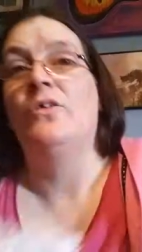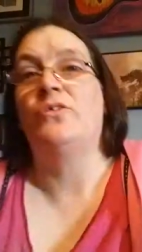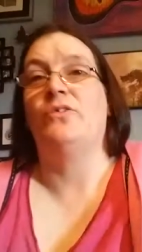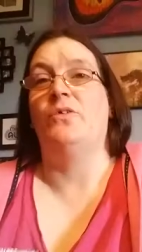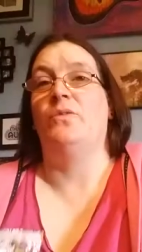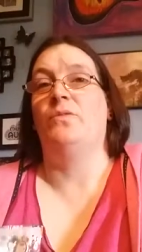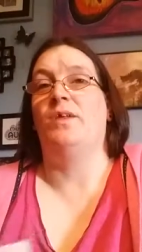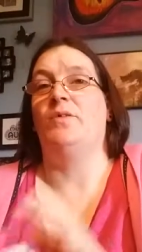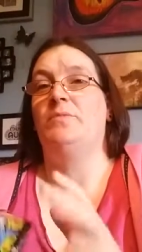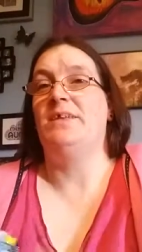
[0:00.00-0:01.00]
So
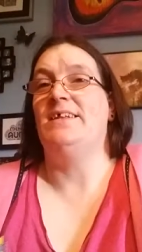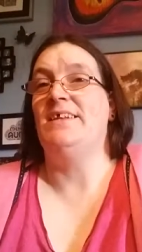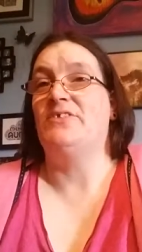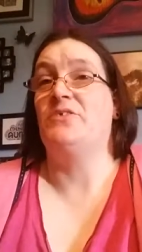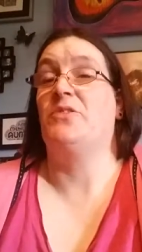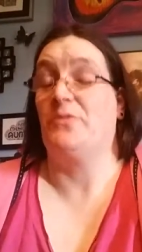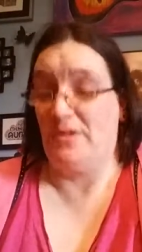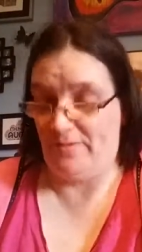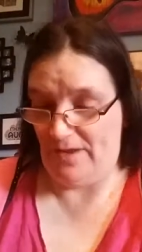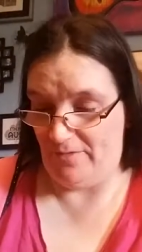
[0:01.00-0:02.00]
that would be an extra
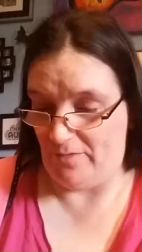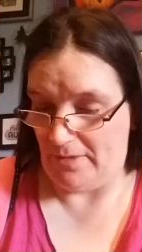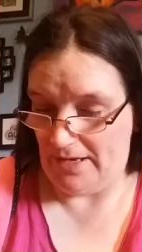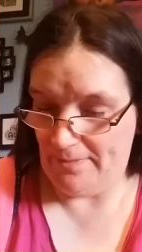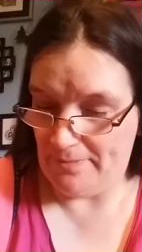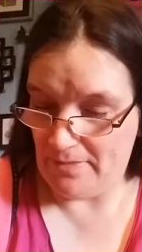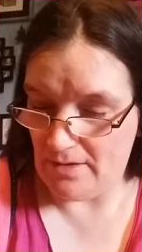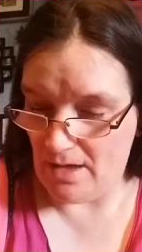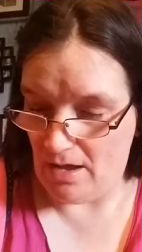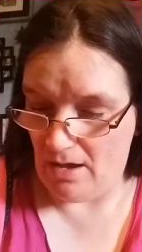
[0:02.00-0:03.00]
three feet for me.
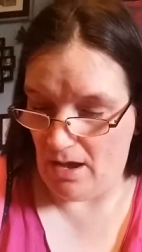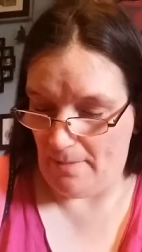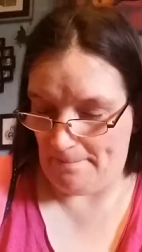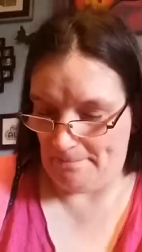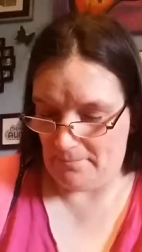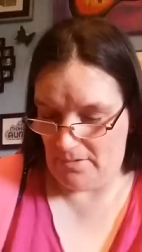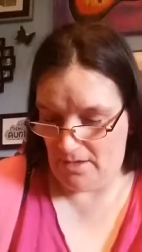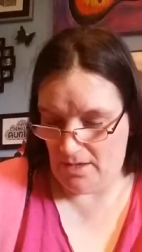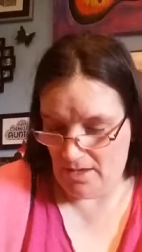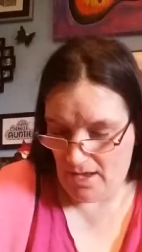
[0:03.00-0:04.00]
Um,
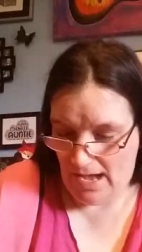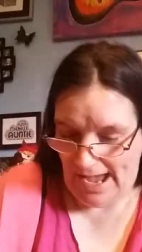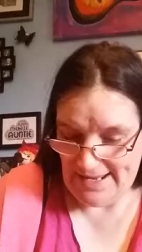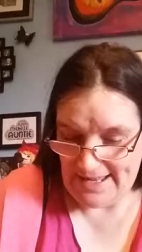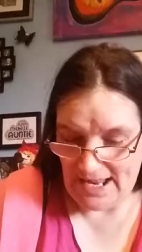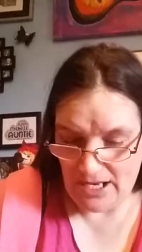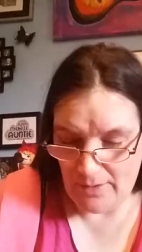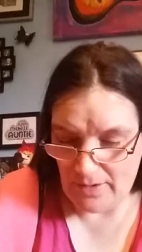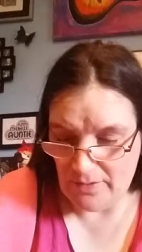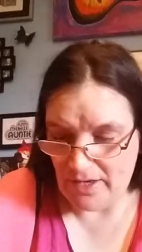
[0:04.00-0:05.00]
and again
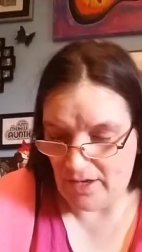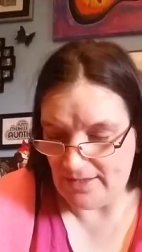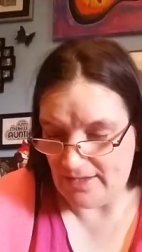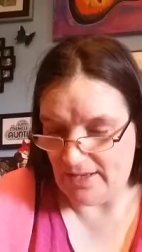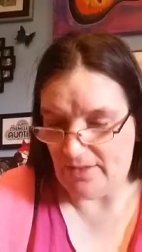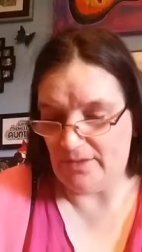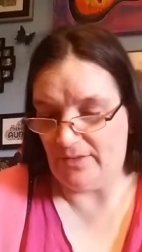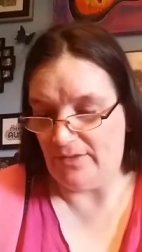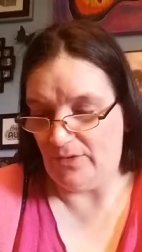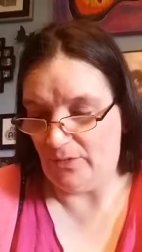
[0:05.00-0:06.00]
going on the idea
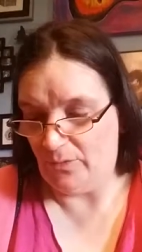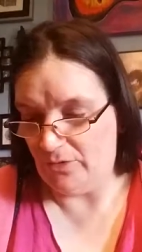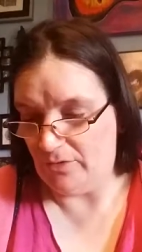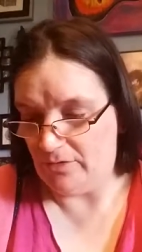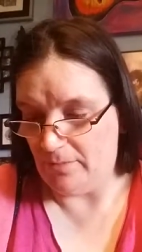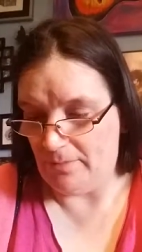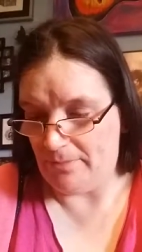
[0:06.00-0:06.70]
that this would...